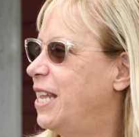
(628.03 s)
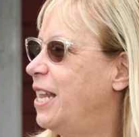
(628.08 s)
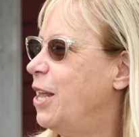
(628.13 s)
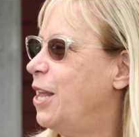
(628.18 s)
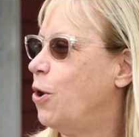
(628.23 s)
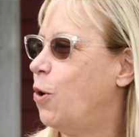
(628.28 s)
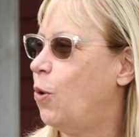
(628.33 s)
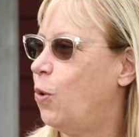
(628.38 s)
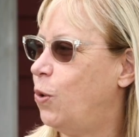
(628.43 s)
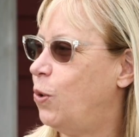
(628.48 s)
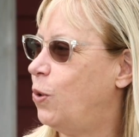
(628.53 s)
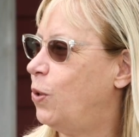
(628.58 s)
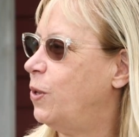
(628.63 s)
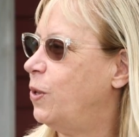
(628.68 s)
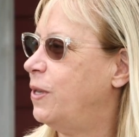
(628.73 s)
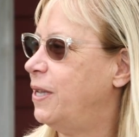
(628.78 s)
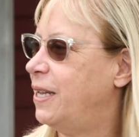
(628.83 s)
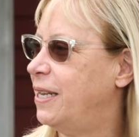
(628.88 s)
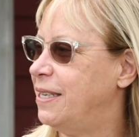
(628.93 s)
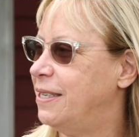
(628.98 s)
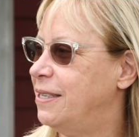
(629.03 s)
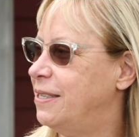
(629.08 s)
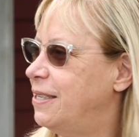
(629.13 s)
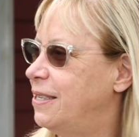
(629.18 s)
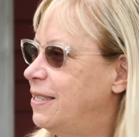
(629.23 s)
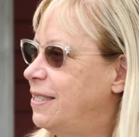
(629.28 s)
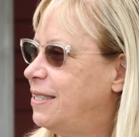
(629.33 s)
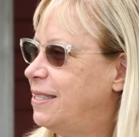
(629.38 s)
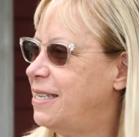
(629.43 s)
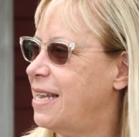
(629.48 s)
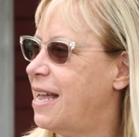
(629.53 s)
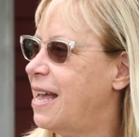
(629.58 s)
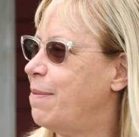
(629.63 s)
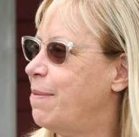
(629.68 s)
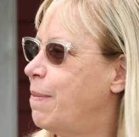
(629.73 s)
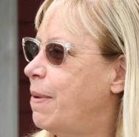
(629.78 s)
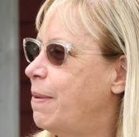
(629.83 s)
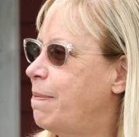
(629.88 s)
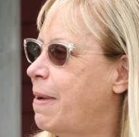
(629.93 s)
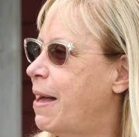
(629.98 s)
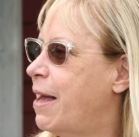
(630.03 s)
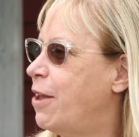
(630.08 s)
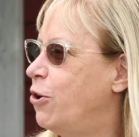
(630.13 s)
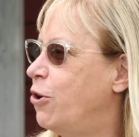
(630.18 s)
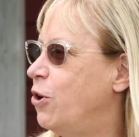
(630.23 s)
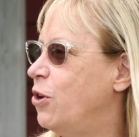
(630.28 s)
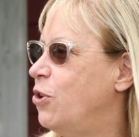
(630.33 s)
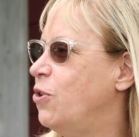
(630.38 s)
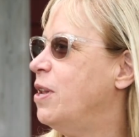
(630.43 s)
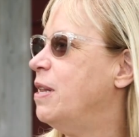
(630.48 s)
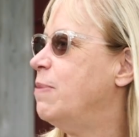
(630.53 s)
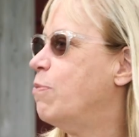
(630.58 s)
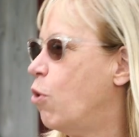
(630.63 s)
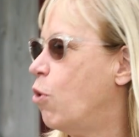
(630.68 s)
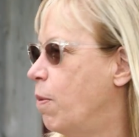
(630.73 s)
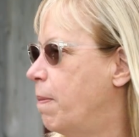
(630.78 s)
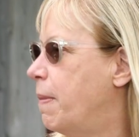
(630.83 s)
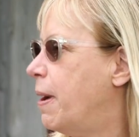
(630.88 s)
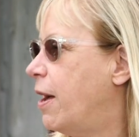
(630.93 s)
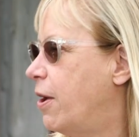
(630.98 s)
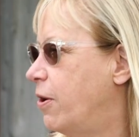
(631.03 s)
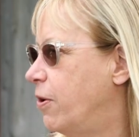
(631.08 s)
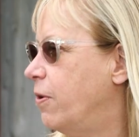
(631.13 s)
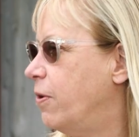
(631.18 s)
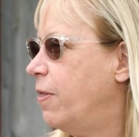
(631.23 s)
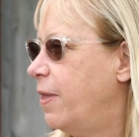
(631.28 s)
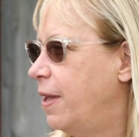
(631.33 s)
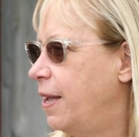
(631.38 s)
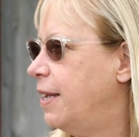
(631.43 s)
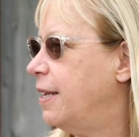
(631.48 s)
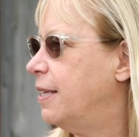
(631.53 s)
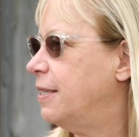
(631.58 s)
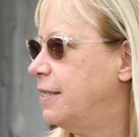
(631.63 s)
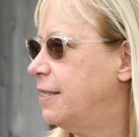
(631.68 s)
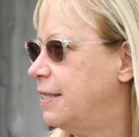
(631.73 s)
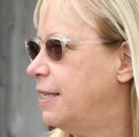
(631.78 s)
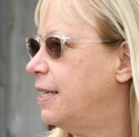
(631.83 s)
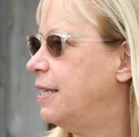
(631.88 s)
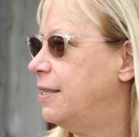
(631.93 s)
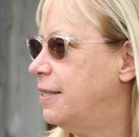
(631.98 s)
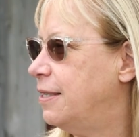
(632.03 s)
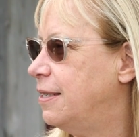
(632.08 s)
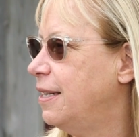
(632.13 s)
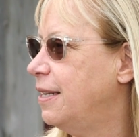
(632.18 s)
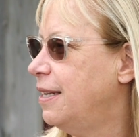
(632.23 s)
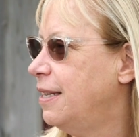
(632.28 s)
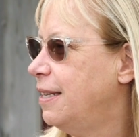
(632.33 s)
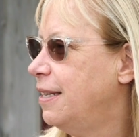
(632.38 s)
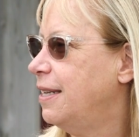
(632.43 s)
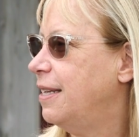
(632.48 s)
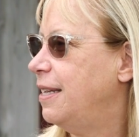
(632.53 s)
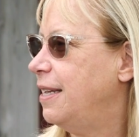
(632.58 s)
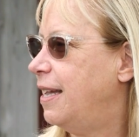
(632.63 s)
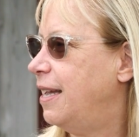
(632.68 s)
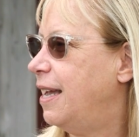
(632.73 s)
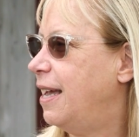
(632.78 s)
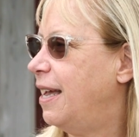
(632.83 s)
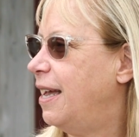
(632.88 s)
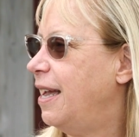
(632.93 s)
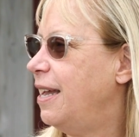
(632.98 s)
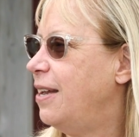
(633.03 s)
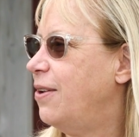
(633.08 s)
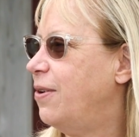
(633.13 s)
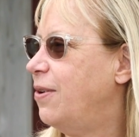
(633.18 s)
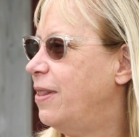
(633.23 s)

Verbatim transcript: getting old and just not modern? You need more modern things. And yeah, yeah. yeah I know